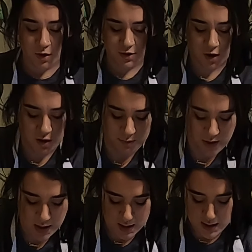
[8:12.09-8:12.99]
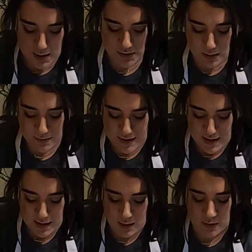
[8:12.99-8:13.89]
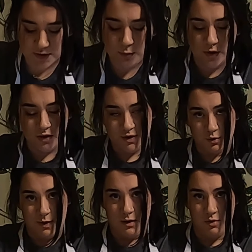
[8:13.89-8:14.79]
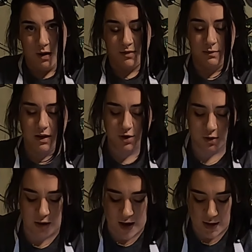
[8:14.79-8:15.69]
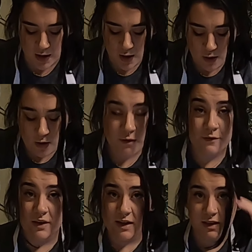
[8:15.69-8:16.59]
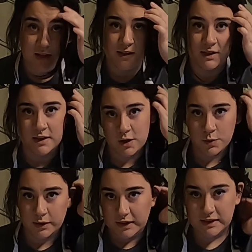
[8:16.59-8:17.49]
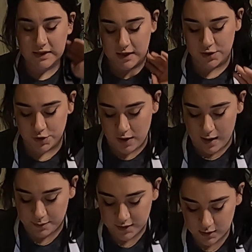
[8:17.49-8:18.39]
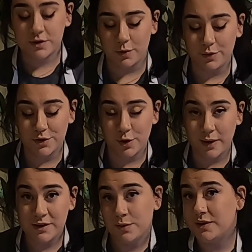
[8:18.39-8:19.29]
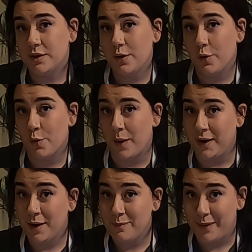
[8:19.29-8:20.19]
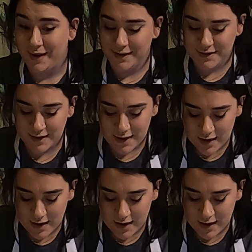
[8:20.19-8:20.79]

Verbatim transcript: on top, and on top of that, I also put saran wrap to make sure that all of the heat that's in here really stays trapped. So the dough has risen quite a bit.